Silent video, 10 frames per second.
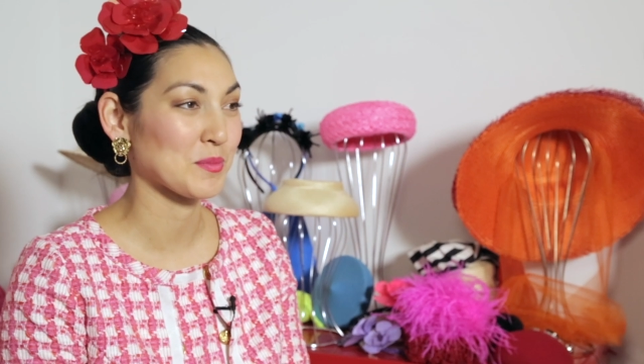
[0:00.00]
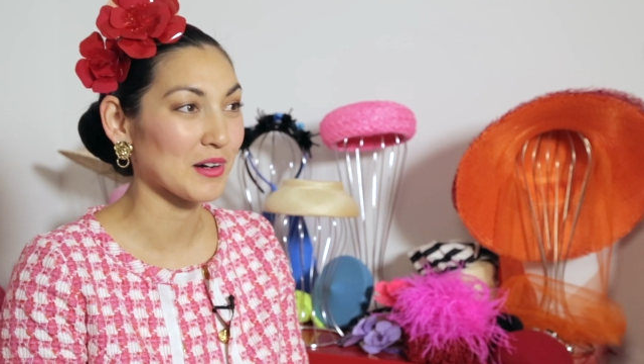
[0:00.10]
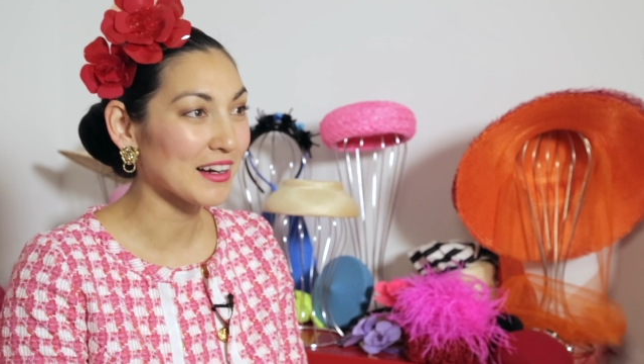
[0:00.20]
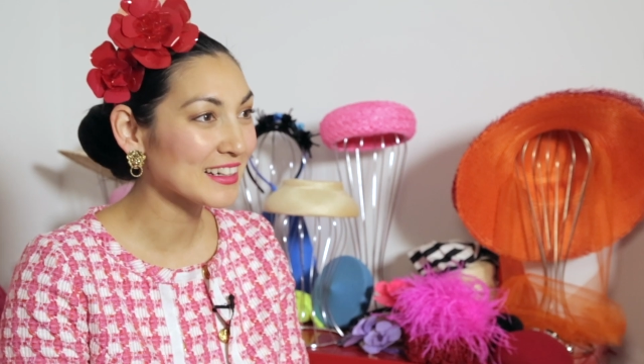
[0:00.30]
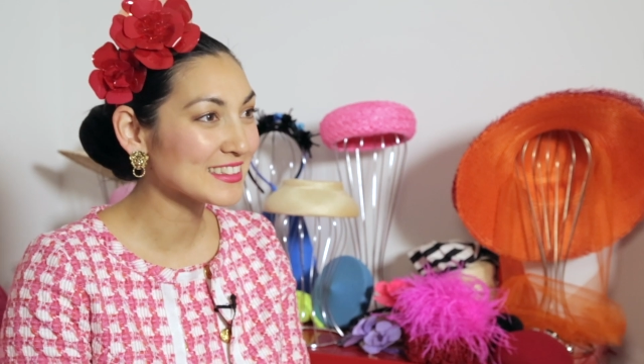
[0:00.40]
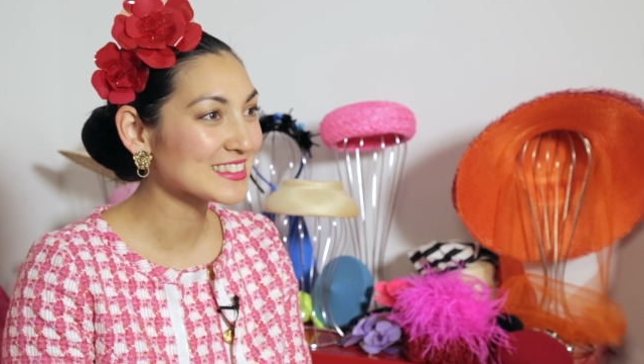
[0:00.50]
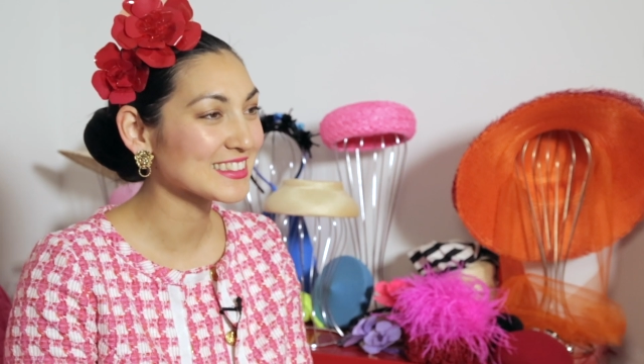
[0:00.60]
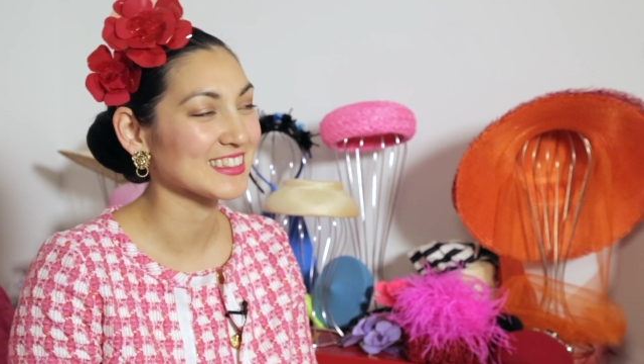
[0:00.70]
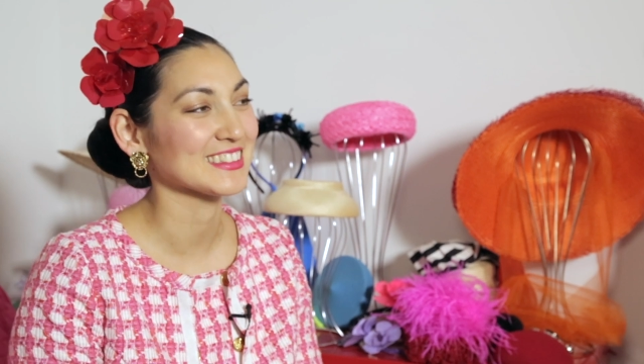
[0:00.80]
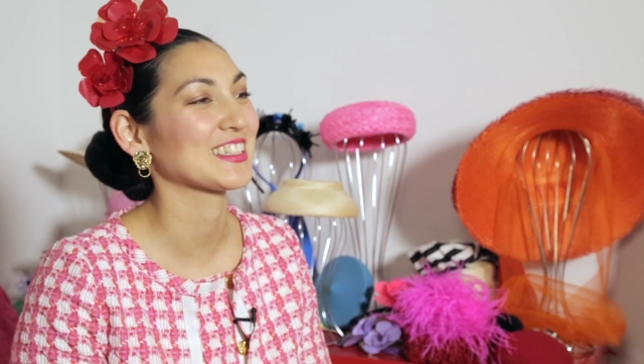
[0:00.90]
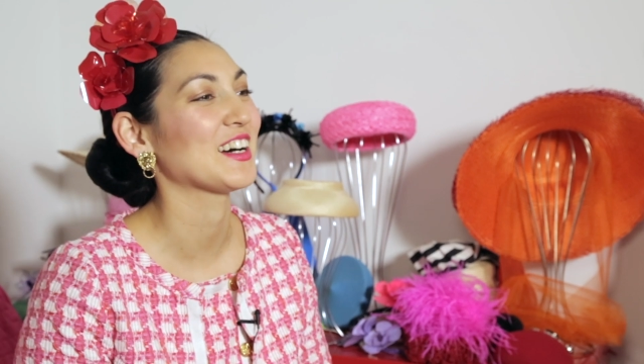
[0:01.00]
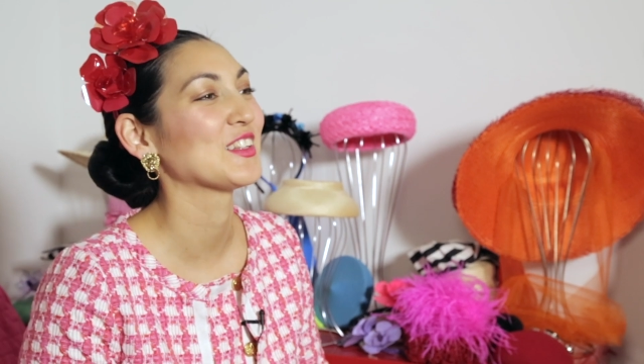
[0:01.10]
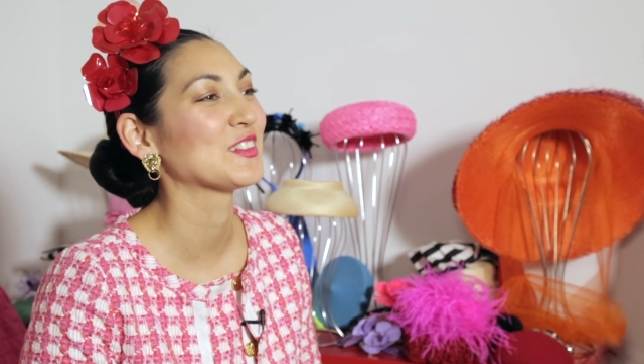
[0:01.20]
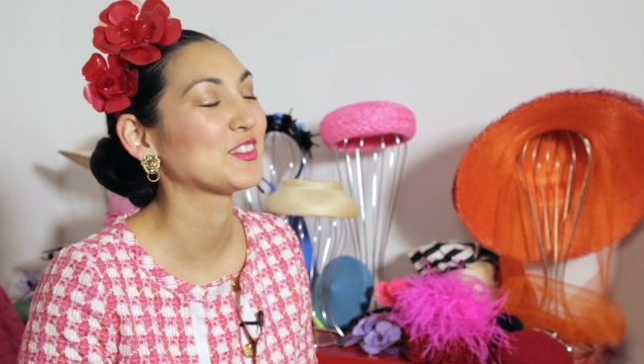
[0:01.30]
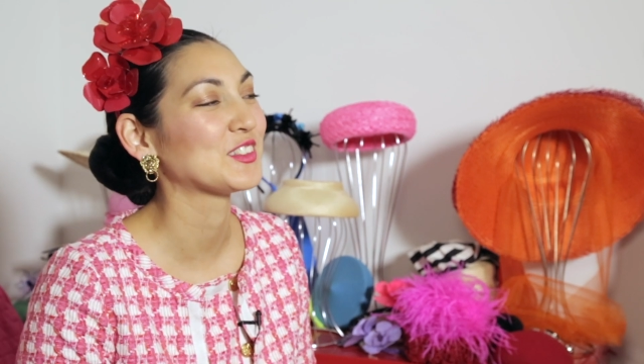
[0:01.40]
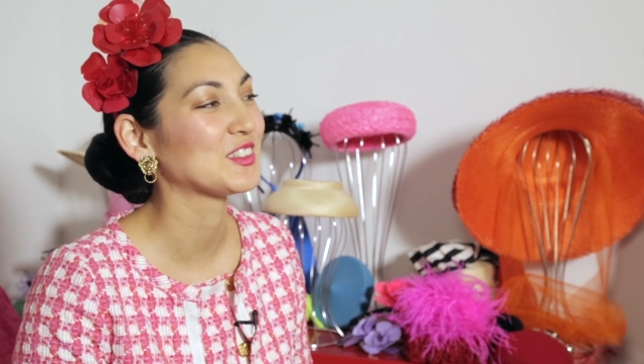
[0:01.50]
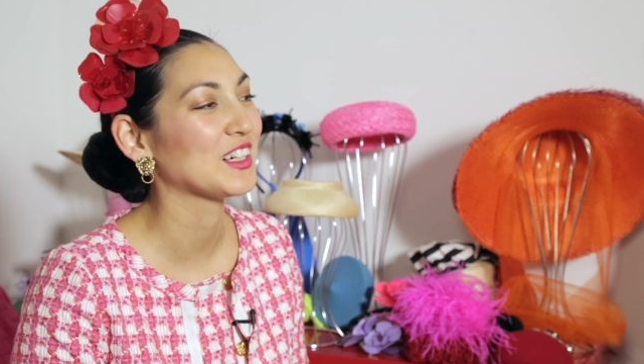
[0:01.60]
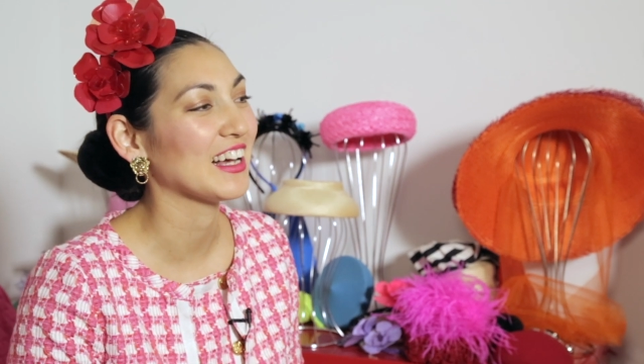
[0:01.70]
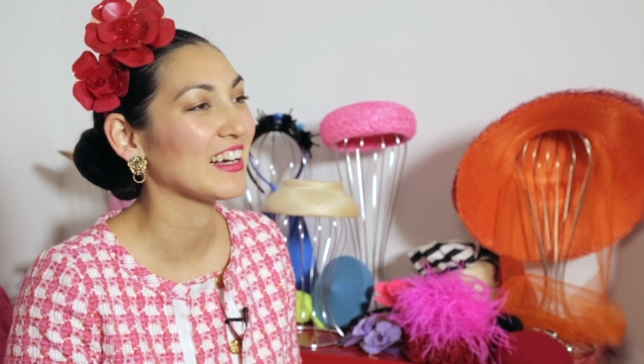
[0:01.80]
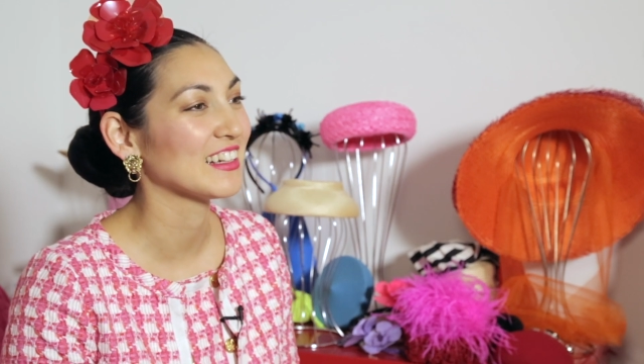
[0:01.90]
bright, it's
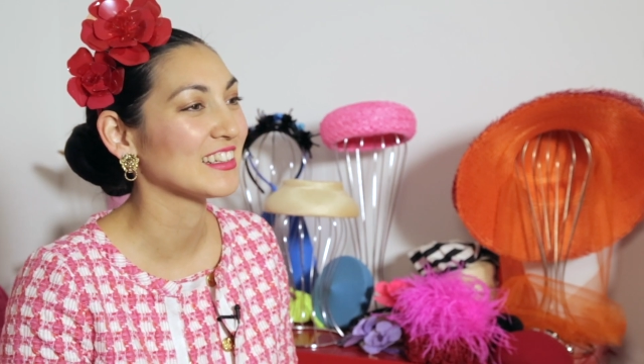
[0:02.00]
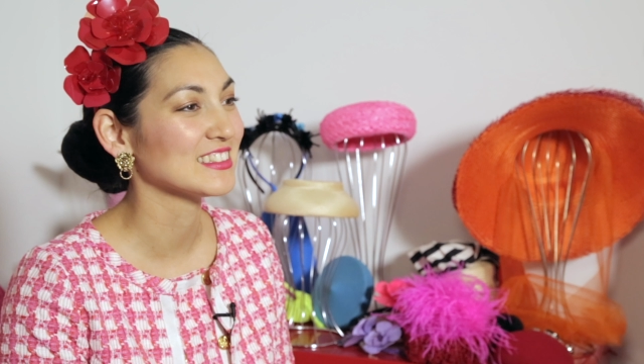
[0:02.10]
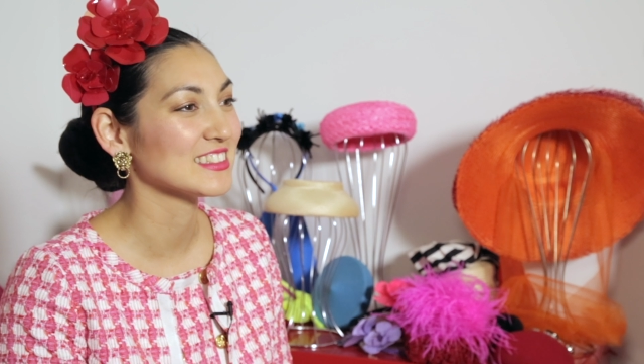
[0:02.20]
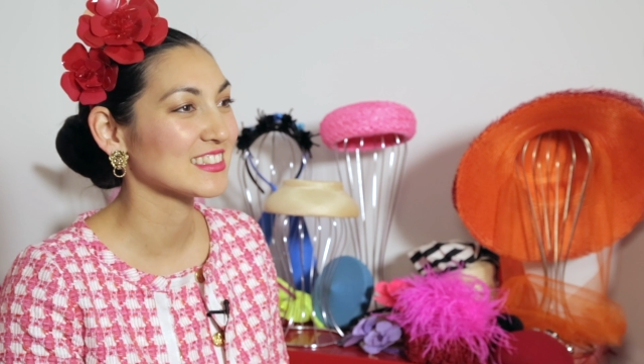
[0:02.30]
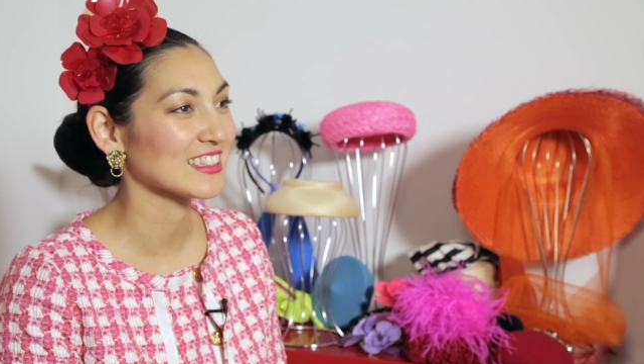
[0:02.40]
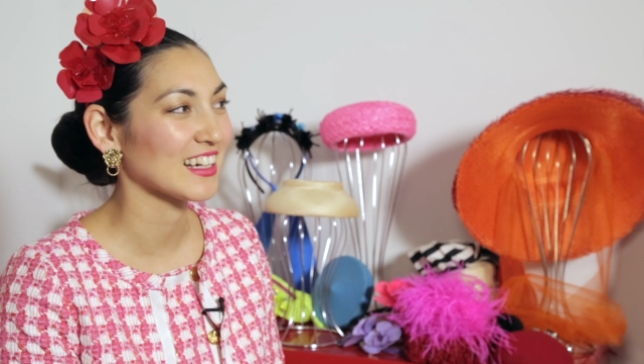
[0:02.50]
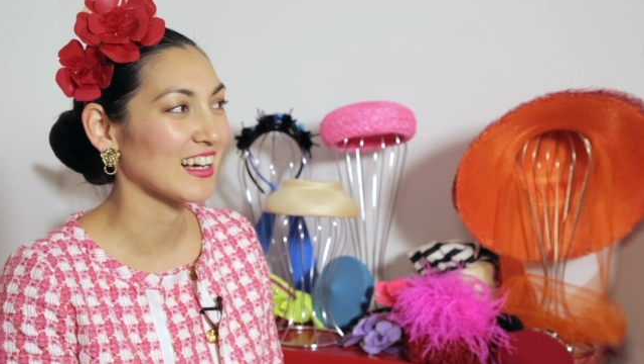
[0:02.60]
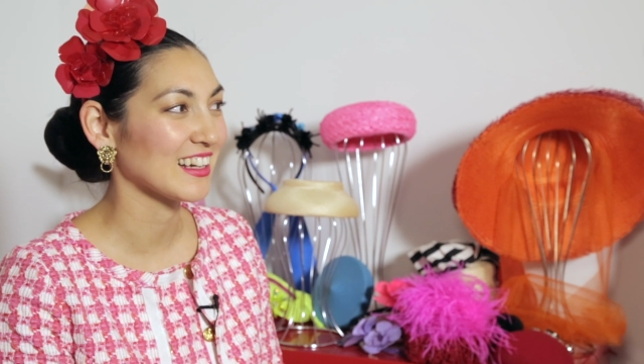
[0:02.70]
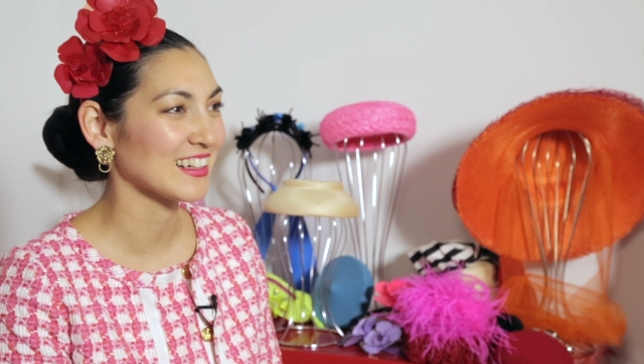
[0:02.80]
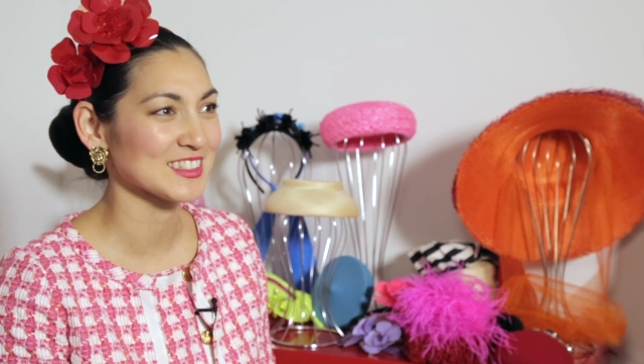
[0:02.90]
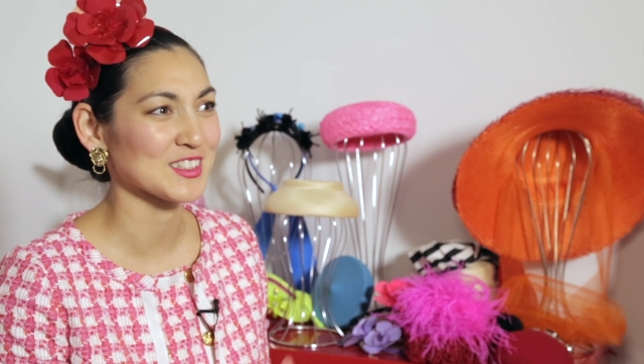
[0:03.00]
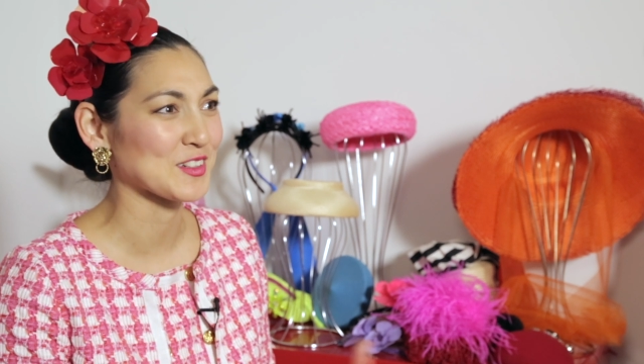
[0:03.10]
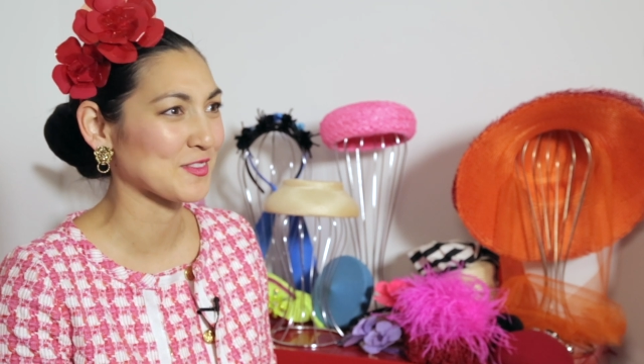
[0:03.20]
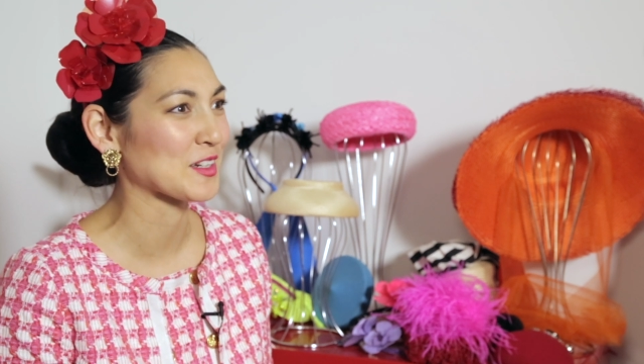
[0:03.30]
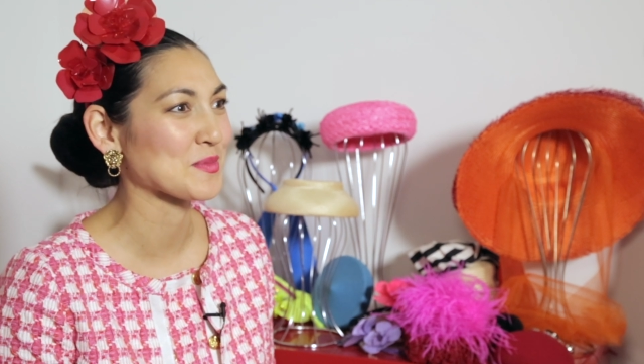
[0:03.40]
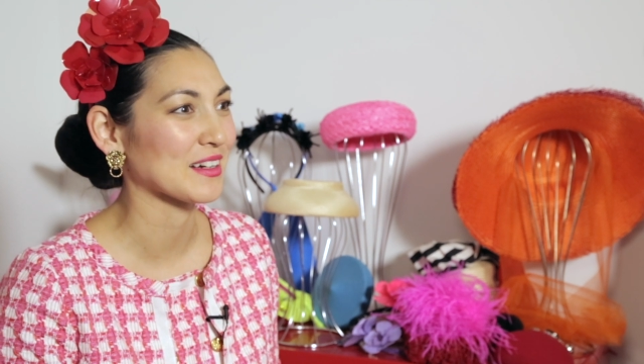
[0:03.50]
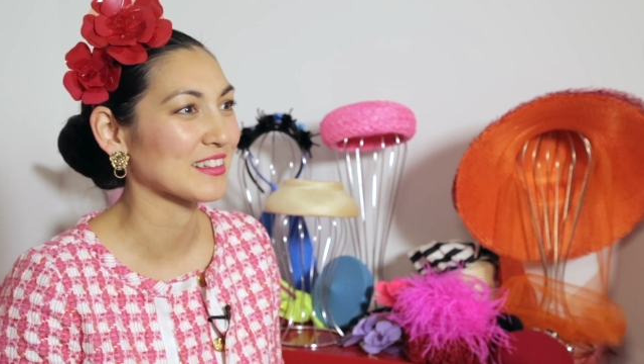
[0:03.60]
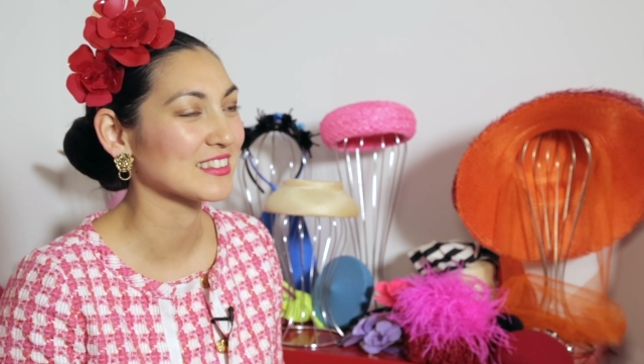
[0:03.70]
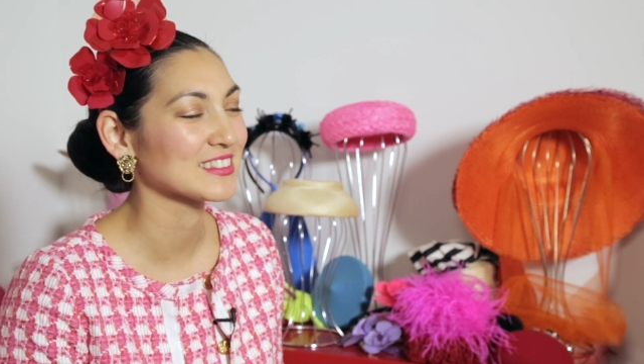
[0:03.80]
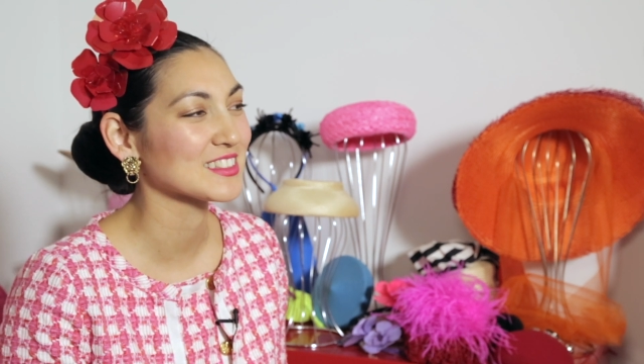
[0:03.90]
colourful, and it has a lot of fun about
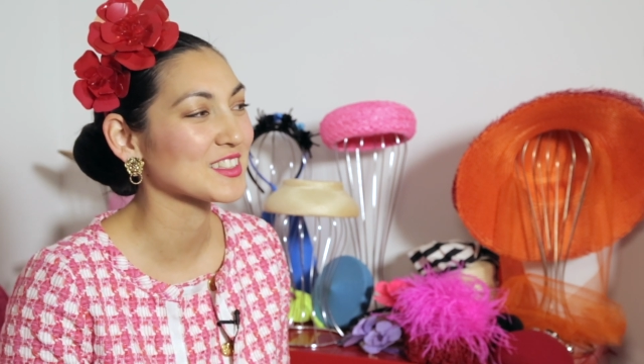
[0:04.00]
it.